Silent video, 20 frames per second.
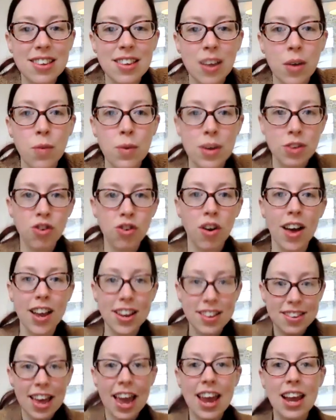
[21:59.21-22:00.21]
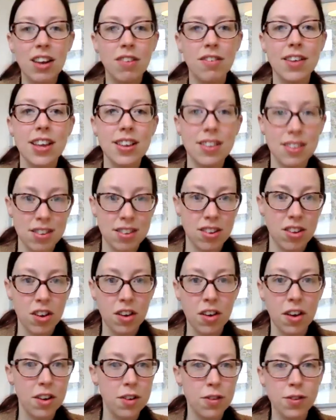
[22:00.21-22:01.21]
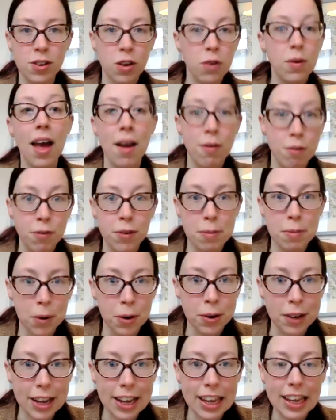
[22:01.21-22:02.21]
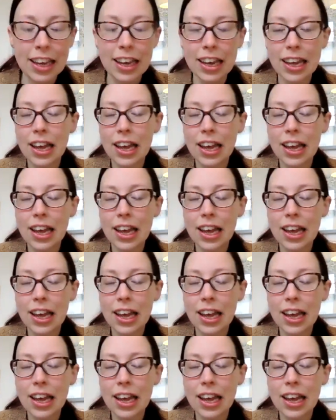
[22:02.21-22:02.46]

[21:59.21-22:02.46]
so we try and tailor it to kind of suit everybody.